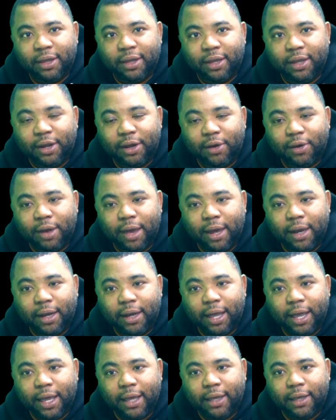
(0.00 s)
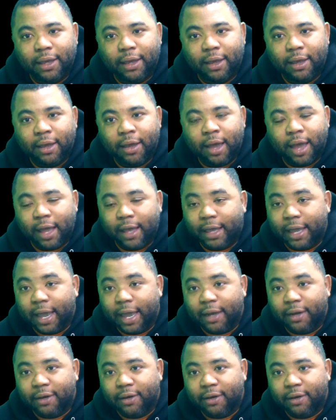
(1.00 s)
And
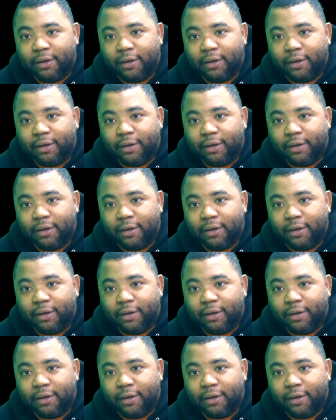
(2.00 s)
again,